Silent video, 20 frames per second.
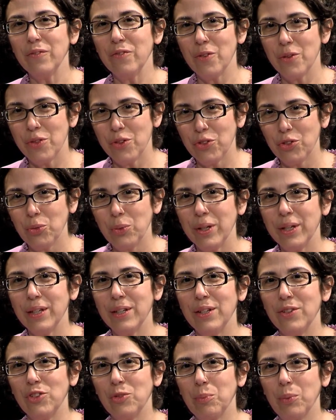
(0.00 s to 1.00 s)
for This Week in
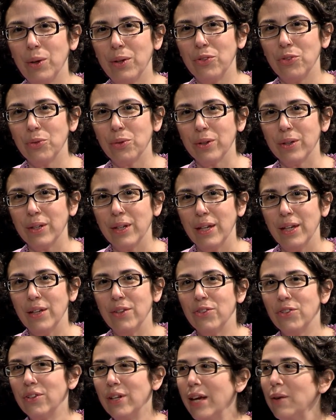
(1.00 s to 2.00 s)
East Brunswick.
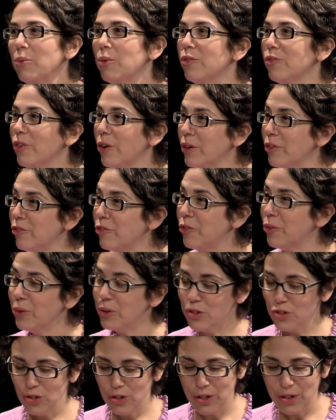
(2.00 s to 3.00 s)
Today we're very
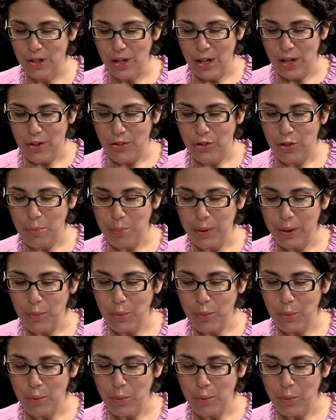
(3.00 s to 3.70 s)
fortunate to be